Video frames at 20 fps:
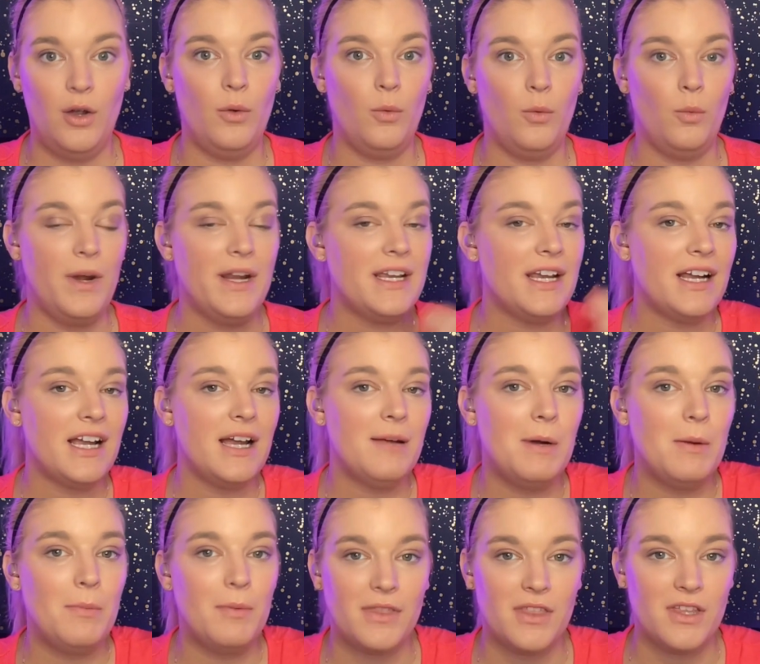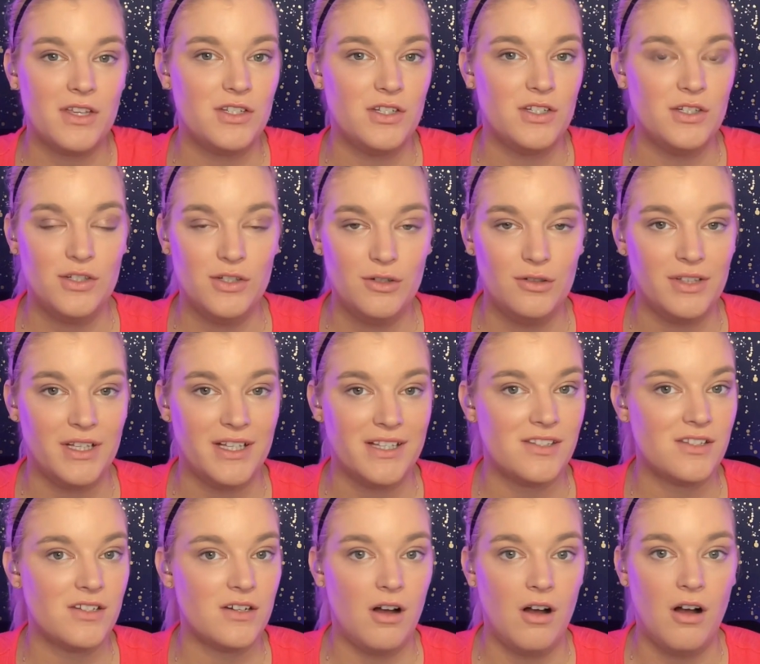We can come up with a to-do
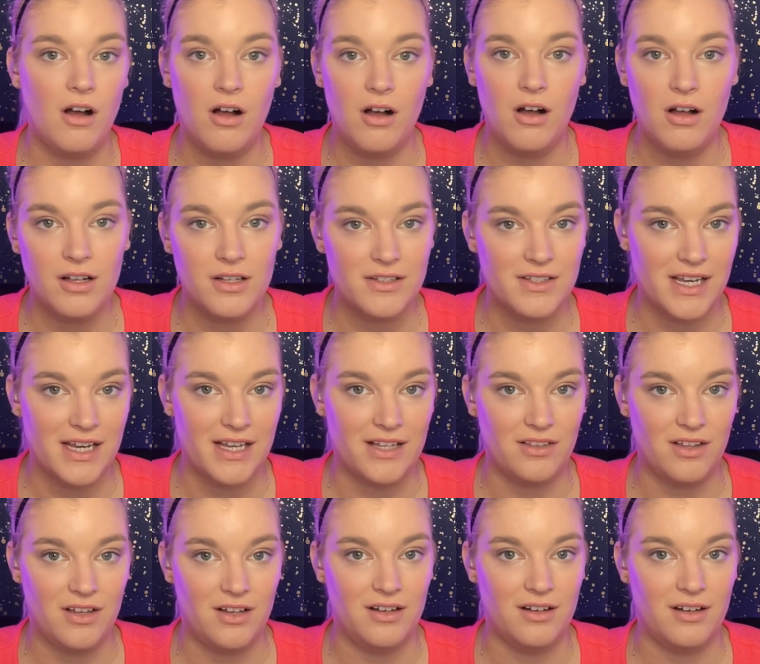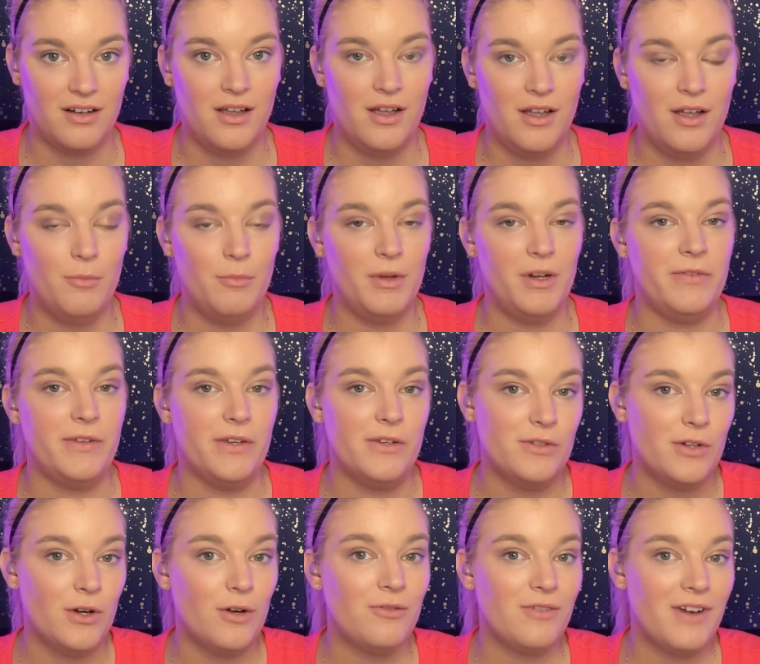list all day long, but if you
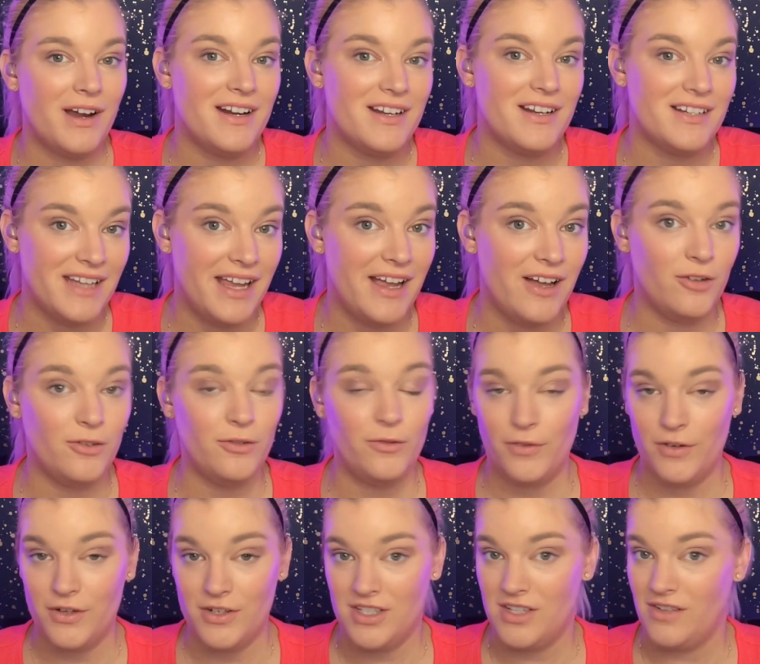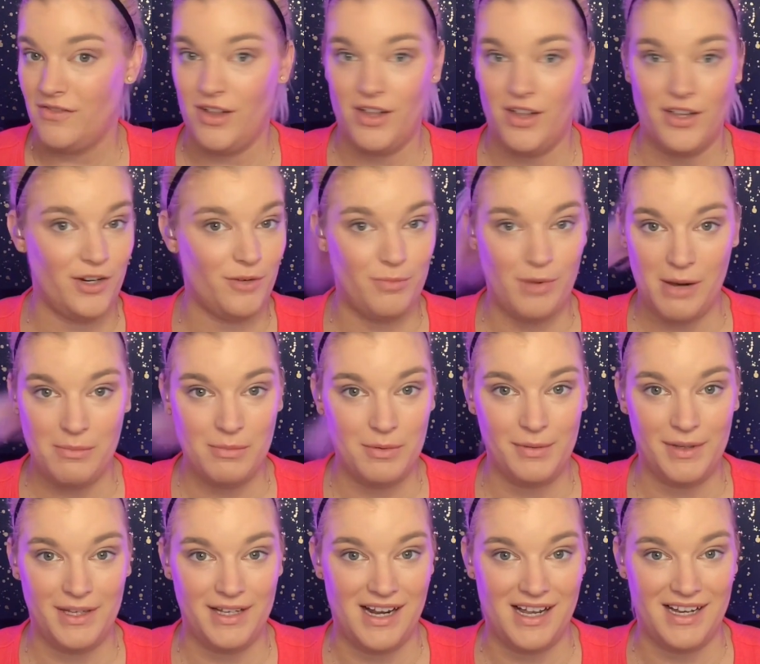don't write it down, first of all, you're
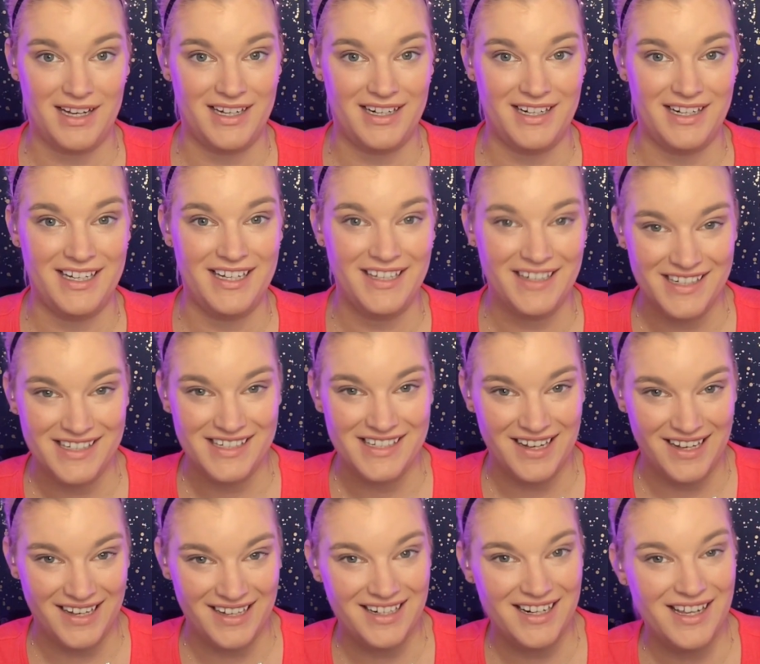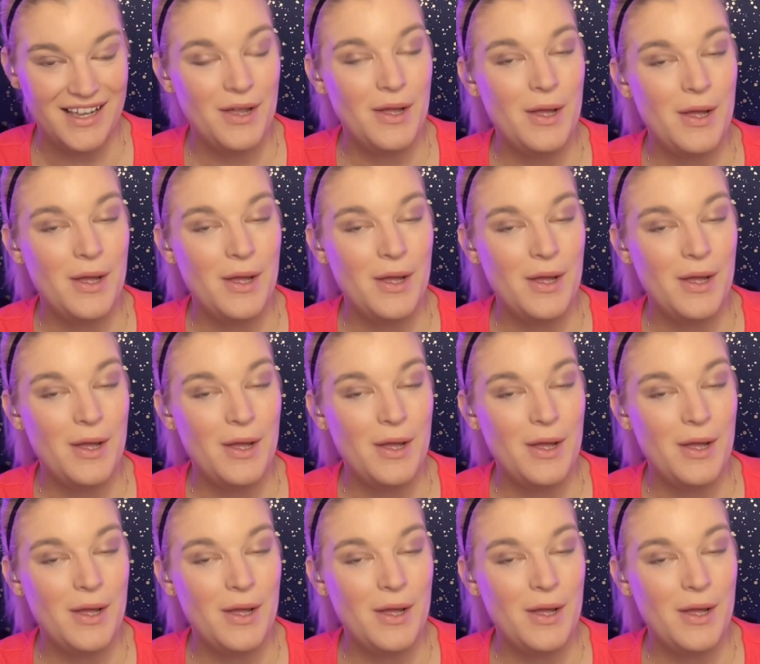probably not going to get it done.